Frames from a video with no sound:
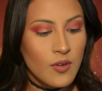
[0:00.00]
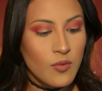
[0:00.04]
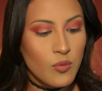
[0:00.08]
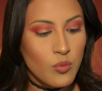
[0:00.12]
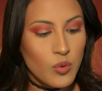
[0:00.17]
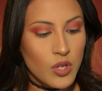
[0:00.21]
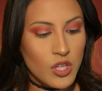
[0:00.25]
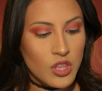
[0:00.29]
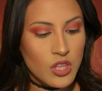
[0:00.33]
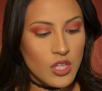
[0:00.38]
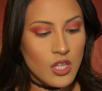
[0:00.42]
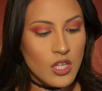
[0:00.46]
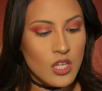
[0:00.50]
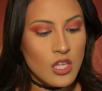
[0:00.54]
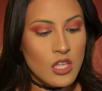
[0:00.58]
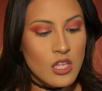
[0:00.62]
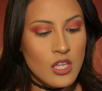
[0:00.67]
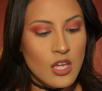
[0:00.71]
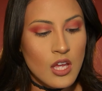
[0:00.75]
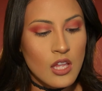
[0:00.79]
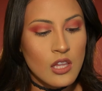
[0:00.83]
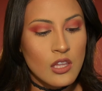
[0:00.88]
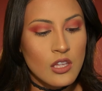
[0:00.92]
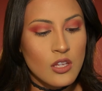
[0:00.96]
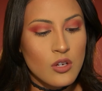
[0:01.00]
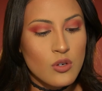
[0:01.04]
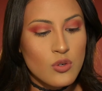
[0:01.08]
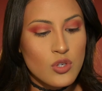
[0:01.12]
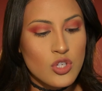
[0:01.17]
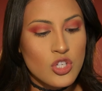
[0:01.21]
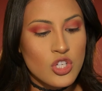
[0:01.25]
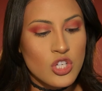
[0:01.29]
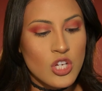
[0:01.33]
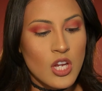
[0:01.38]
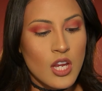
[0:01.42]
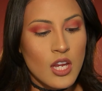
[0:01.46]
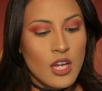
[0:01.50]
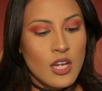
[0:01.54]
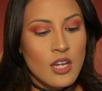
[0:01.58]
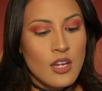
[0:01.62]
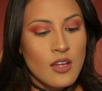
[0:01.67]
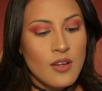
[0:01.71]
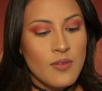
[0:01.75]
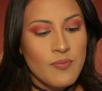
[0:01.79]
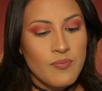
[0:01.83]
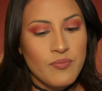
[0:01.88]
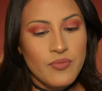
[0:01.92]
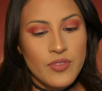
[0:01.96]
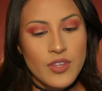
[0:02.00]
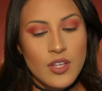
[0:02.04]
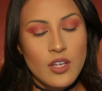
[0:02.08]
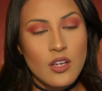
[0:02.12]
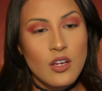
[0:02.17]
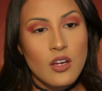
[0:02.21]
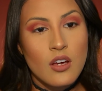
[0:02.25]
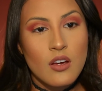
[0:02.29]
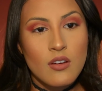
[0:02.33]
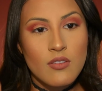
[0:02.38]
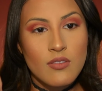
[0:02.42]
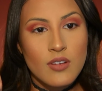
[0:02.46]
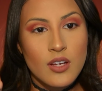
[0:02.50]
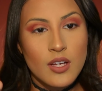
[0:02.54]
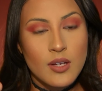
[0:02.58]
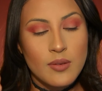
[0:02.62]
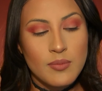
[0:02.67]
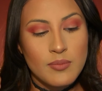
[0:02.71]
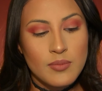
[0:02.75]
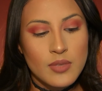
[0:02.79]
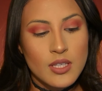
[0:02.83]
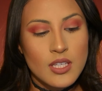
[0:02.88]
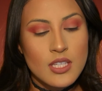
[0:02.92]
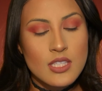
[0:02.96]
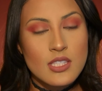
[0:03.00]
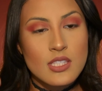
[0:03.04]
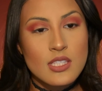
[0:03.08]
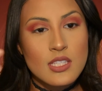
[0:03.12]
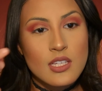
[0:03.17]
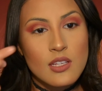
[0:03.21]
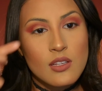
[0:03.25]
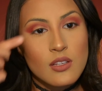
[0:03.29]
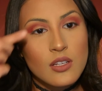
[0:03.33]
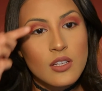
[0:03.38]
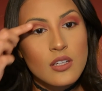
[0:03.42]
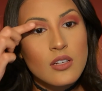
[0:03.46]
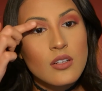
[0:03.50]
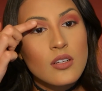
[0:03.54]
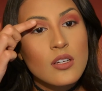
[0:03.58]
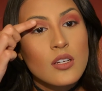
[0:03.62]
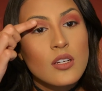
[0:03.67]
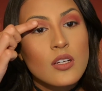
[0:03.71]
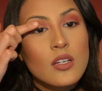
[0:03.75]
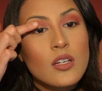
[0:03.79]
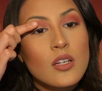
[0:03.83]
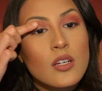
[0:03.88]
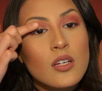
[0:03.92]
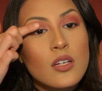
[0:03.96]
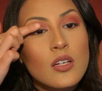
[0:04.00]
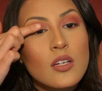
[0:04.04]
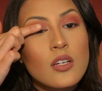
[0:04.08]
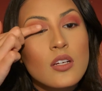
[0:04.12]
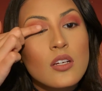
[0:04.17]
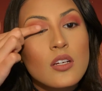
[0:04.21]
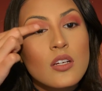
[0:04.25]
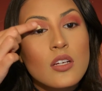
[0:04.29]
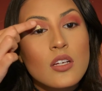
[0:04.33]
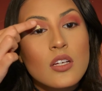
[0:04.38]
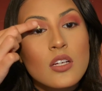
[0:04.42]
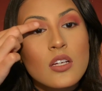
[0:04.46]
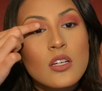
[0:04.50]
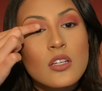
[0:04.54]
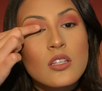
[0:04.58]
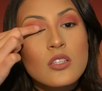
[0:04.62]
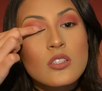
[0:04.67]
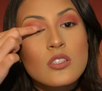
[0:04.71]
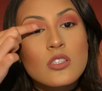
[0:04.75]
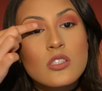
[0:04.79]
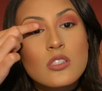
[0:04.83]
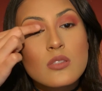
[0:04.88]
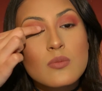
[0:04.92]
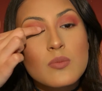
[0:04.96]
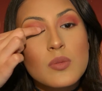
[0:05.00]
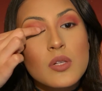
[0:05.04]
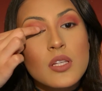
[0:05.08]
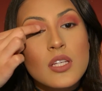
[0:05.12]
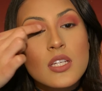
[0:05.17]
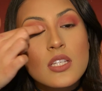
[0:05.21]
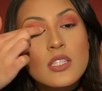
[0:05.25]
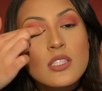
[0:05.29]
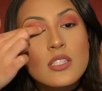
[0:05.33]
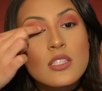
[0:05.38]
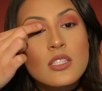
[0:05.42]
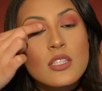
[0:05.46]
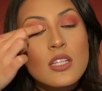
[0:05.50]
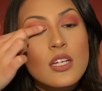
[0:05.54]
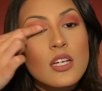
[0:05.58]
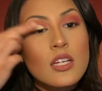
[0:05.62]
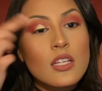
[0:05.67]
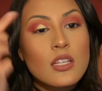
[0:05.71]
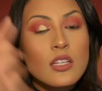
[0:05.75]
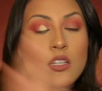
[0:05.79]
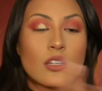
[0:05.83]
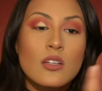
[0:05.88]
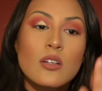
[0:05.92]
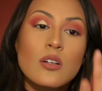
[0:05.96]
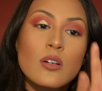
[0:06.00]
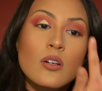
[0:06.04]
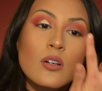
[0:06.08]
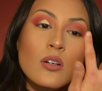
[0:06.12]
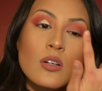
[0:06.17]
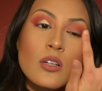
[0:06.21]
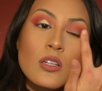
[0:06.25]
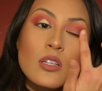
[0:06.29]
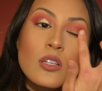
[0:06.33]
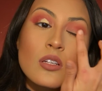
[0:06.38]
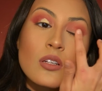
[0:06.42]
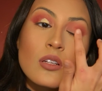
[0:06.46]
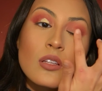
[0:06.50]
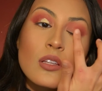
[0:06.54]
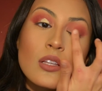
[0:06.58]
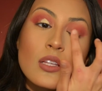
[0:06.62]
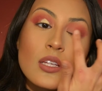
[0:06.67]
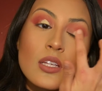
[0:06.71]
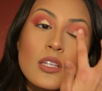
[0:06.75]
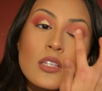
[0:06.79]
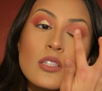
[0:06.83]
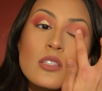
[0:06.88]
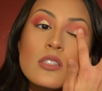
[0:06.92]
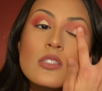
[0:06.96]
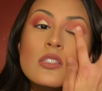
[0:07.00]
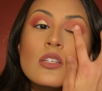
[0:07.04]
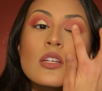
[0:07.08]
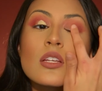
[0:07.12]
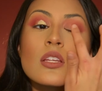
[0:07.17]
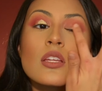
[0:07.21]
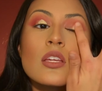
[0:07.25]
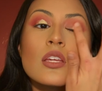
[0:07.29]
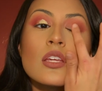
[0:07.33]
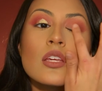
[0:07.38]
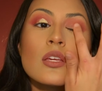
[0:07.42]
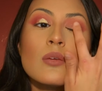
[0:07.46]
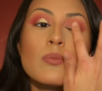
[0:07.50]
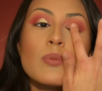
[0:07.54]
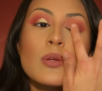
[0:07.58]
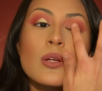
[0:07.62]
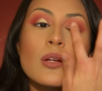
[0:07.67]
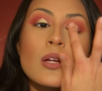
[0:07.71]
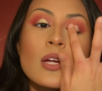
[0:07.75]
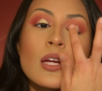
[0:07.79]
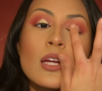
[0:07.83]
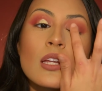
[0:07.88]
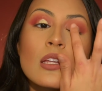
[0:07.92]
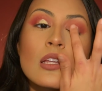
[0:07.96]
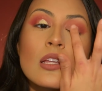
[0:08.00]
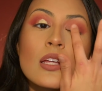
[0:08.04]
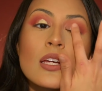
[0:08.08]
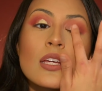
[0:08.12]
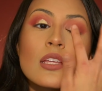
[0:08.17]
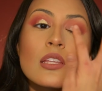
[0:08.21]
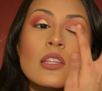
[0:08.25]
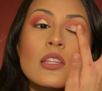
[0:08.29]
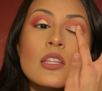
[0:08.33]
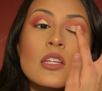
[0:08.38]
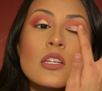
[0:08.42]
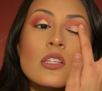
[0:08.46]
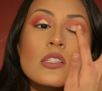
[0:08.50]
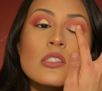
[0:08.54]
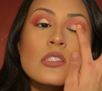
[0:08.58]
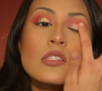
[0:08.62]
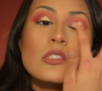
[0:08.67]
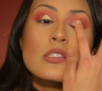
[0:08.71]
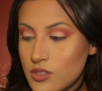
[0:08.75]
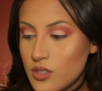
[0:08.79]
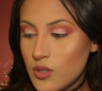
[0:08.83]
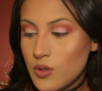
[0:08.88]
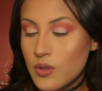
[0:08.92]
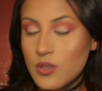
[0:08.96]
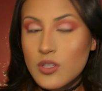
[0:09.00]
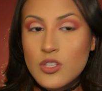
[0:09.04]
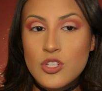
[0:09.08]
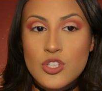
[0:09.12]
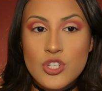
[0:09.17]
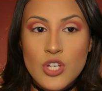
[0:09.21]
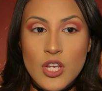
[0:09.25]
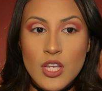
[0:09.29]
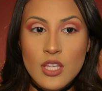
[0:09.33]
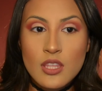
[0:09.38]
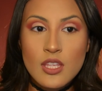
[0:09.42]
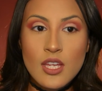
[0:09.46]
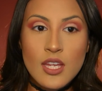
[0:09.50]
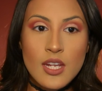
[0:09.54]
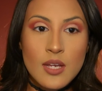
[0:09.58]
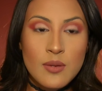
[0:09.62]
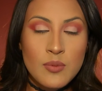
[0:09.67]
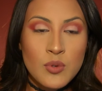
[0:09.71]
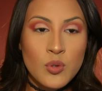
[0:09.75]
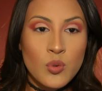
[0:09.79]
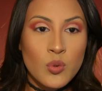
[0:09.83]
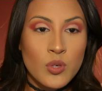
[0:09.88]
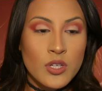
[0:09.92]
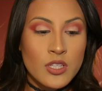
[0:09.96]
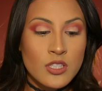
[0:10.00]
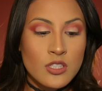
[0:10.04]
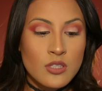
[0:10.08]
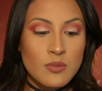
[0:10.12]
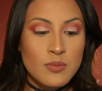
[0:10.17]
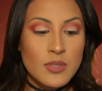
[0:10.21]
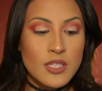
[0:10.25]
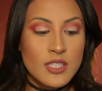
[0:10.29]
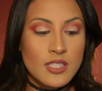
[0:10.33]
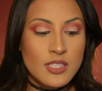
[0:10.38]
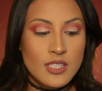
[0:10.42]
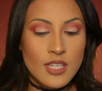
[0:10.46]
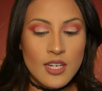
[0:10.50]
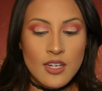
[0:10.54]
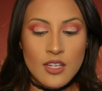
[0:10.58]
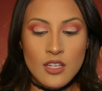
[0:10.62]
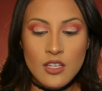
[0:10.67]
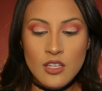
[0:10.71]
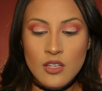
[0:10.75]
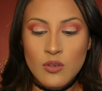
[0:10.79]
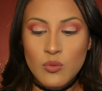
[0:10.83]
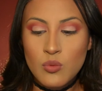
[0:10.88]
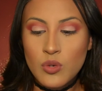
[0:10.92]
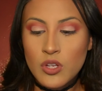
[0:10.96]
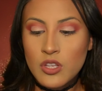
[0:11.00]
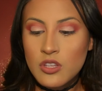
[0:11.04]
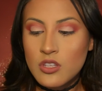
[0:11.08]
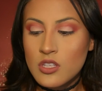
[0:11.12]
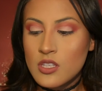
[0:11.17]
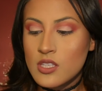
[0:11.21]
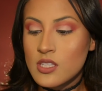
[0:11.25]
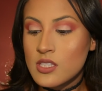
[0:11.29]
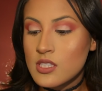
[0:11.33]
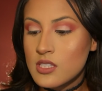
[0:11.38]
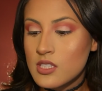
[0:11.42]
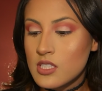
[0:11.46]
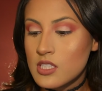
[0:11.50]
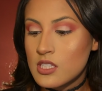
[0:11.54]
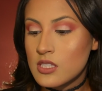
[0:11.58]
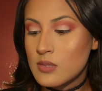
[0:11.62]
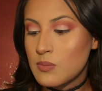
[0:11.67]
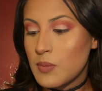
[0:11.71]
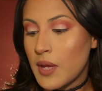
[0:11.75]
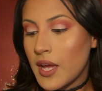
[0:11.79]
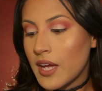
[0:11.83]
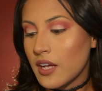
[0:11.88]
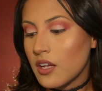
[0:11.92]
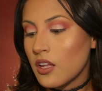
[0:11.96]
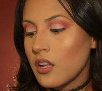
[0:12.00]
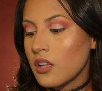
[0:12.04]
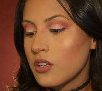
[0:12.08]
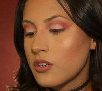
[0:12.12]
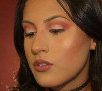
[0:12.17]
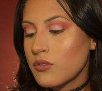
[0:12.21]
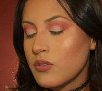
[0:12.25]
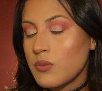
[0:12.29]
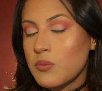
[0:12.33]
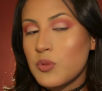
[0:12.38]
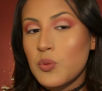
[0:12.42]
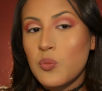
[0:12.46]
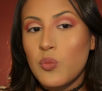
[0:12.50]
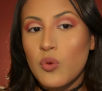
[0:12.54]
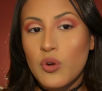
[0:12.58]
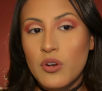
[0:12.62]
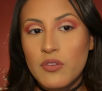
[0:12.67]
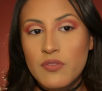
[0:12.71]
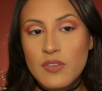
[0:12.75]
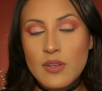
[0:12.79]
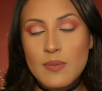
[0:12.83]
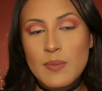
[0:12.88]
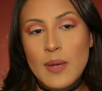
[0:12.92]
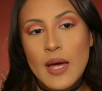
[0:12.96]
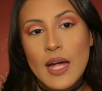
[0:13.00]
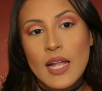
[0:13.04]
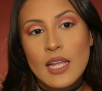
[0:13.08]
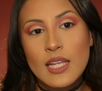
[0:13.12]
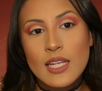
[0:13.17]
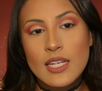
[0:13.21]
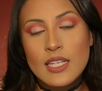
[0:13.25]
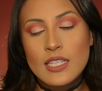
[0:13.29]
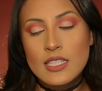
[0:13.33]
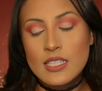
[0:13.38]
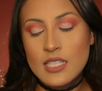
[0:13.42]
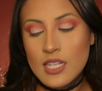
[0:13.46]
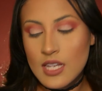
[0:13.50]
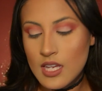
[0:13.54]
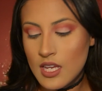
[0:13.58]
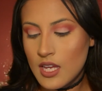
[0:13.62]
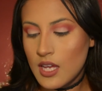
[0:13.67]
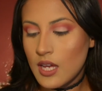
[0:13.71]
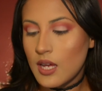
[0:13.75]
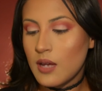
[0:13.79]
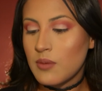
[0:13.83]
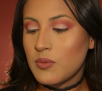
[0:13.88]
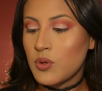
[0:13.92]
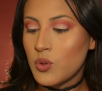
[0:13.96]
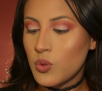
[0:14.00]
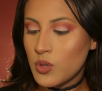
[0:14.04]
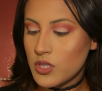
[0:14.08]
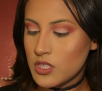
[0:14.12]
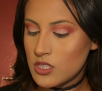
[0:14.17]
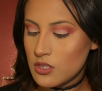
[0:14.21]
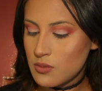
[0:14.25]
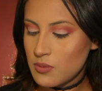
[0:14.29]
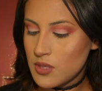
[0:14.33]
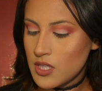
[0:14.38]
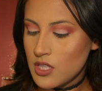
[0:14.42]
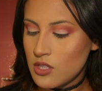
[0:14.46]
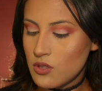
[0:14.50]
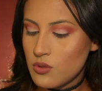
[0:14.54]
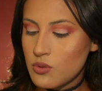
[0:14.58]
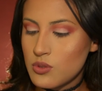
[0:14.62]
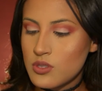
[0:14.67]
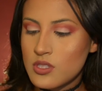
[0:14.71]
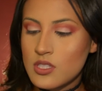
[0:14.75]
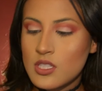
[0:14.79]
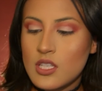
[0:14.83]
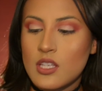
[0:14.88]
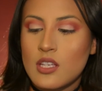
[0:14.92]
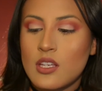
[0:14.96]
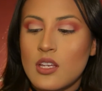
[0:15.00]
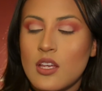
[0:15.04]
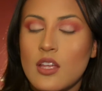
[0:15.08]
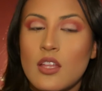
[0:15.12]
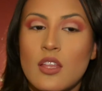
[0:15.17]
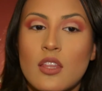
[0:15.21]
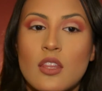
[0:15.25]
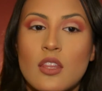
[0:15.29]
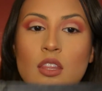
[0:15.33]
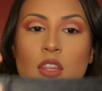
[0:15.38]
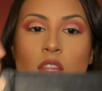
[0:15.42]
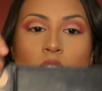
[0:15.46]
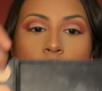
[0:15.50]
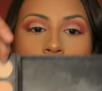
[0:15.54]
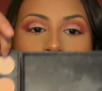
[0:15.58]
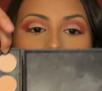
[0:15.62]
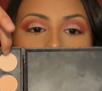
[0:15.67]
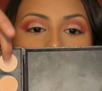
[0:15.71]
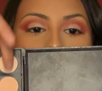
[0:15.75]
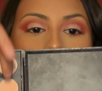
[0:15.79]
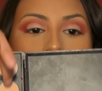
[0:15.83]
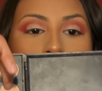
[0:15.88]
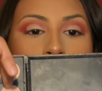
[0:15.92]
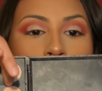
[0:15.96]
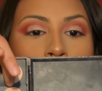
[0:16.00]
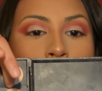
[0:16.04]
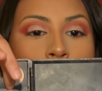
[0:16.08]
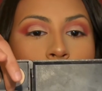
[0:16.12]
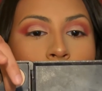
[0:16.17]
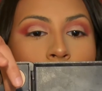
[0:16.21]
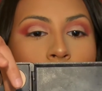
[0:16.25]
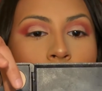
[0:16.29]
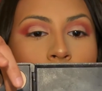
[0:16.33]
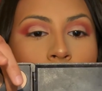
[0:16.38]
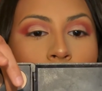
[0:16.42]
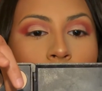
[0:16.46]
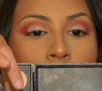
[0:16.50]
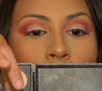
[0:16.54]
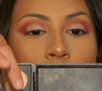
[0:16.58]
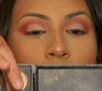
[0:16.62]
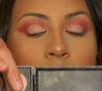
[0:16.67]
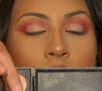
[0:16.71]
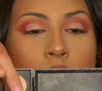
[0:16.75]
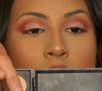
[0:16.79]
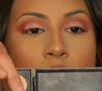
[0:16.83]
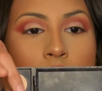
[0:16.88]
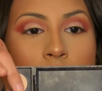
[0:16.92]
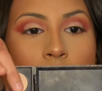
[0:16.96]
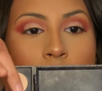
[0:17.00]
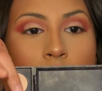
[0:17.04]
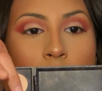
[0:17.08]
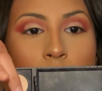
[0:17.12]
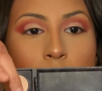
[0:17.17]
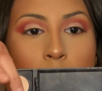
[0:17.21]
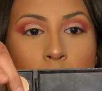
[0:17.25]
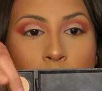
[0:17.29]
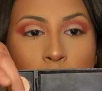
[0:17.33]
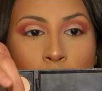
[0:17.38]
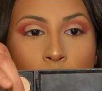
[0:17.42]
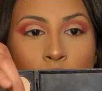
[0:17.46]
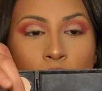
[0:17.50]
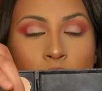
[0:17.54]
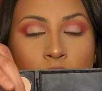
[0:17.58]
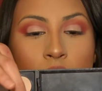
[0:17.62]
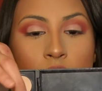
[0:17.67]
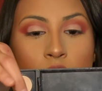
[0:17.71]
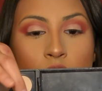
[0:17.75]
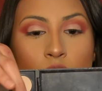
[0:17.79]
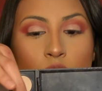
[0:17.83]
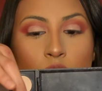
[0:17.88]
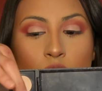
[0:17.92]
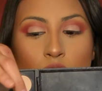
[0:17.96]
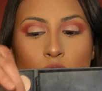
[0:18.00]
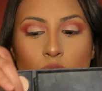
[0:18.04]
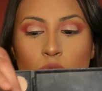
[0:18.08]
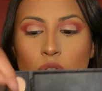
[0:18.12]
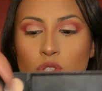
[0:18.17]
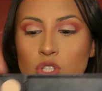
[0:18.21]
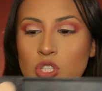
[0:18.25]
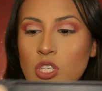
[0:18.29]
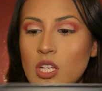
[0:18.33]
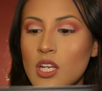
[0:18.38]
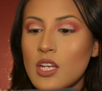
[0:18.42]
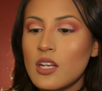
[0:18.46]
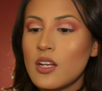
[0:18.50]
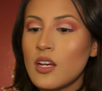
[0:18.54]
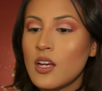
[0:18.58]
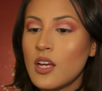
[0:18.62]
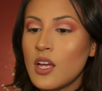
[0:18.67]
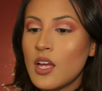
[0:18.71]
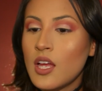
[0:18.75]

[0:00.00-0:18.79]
with a yellow shade of concealer and just place that on your lids and keep your head like this. So the shade that I'm going to be setting it with is this matte color from the Morphe palette. I'm going to be using this one right here. It's a little bit more of a neutral shade.